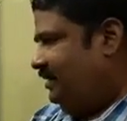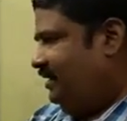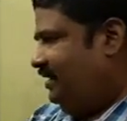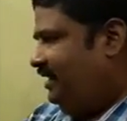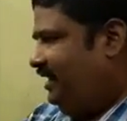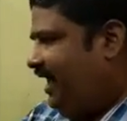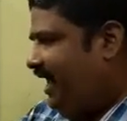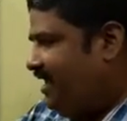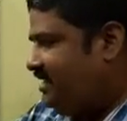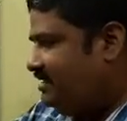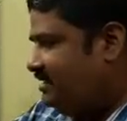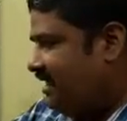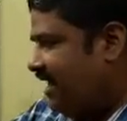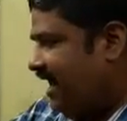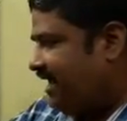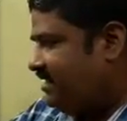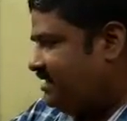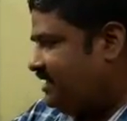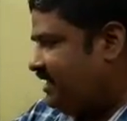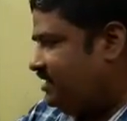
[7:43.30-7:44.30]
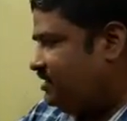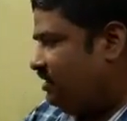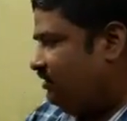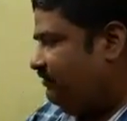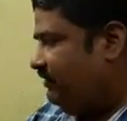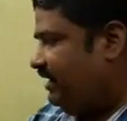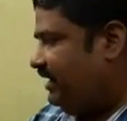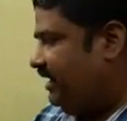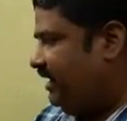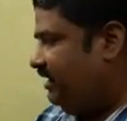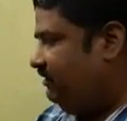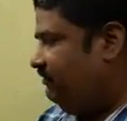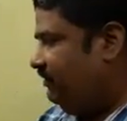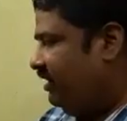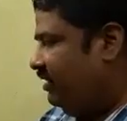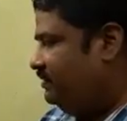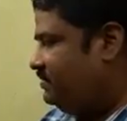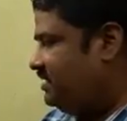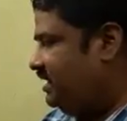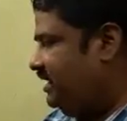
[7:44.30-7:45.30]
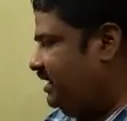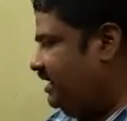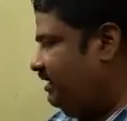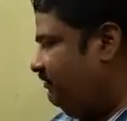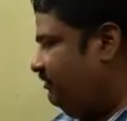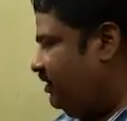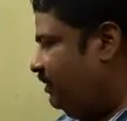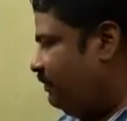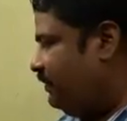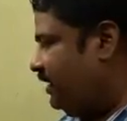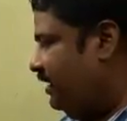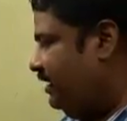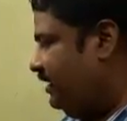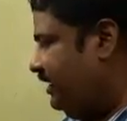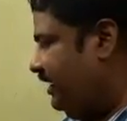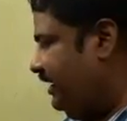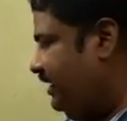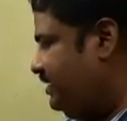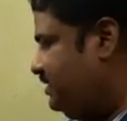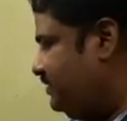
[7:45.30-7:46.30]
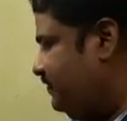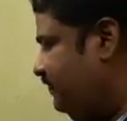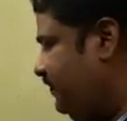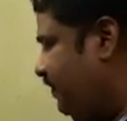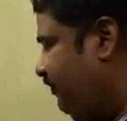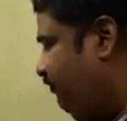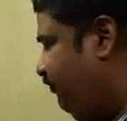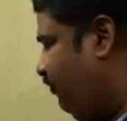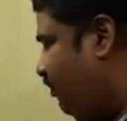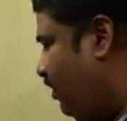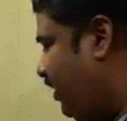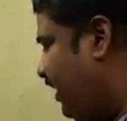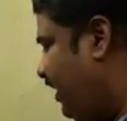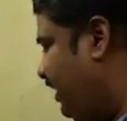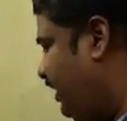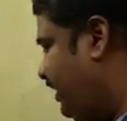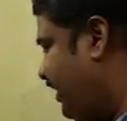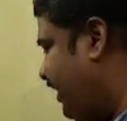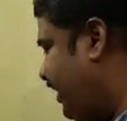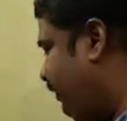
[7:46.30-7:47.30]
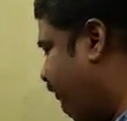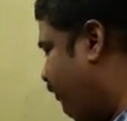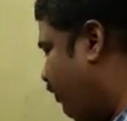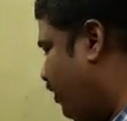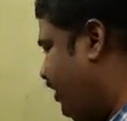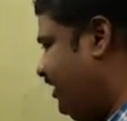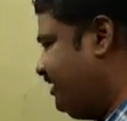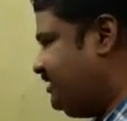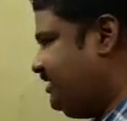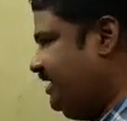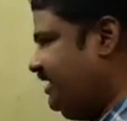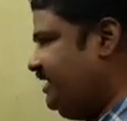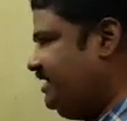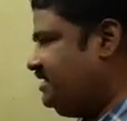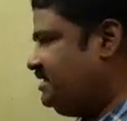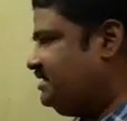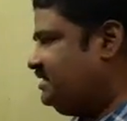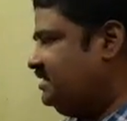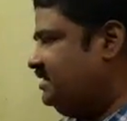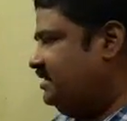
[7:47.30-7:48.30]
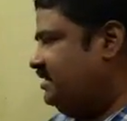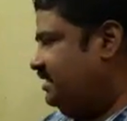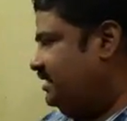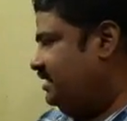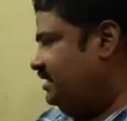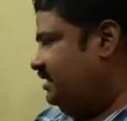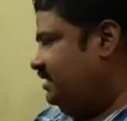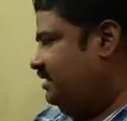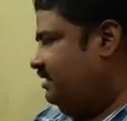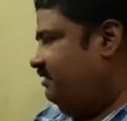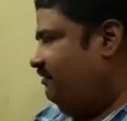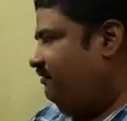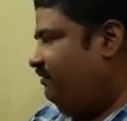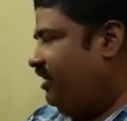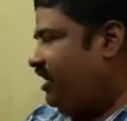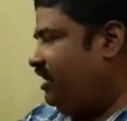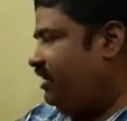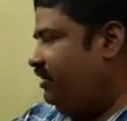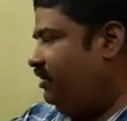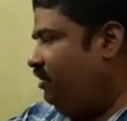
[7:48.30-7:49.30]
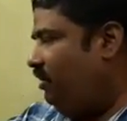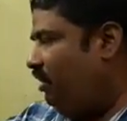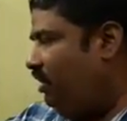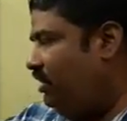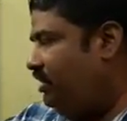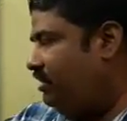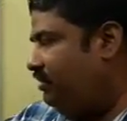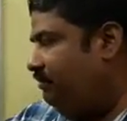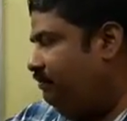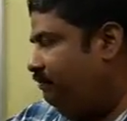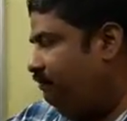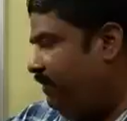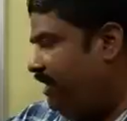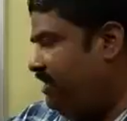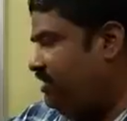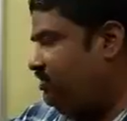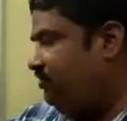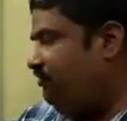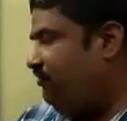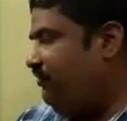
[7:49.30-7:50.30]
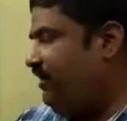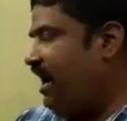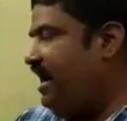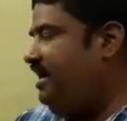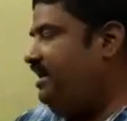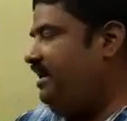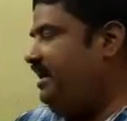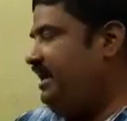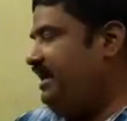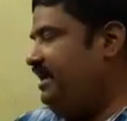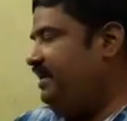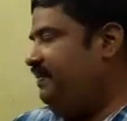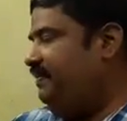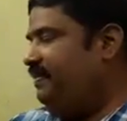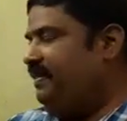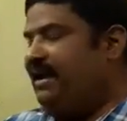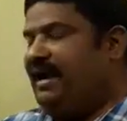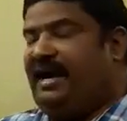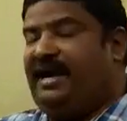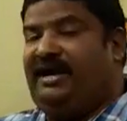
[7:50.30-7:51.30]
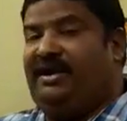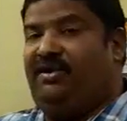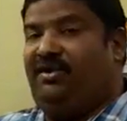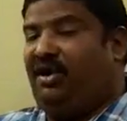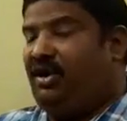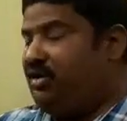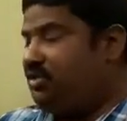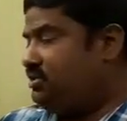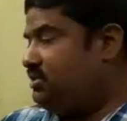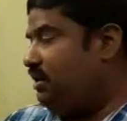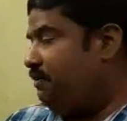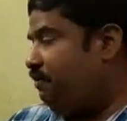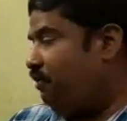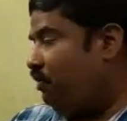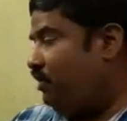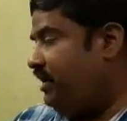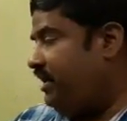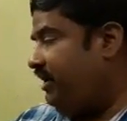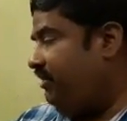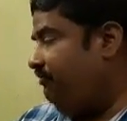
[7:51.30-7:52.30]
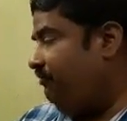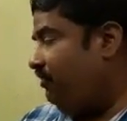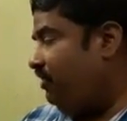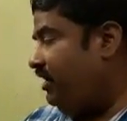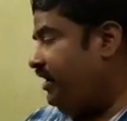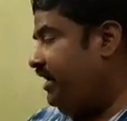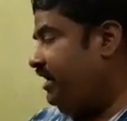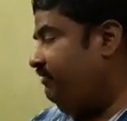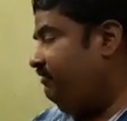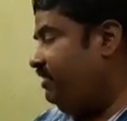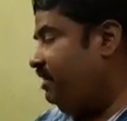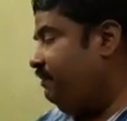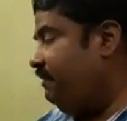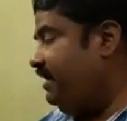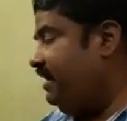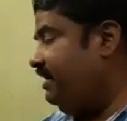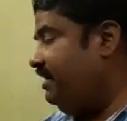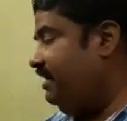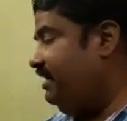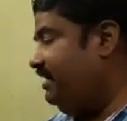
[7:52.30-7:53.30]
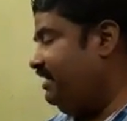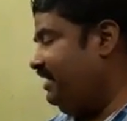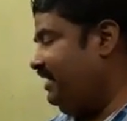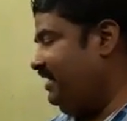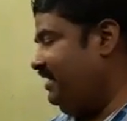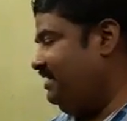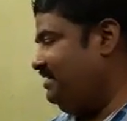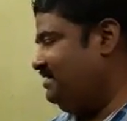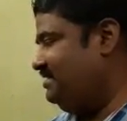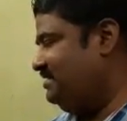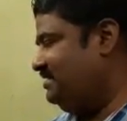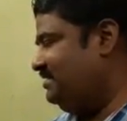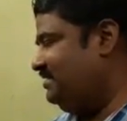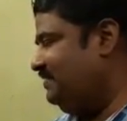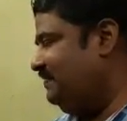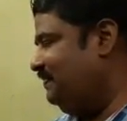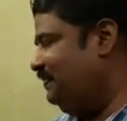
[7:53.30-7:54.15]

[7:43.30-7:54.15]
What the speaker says: Less access of Indian firms in developed countries, the foreign trade policies were not much friendly and not supportive for developing countries.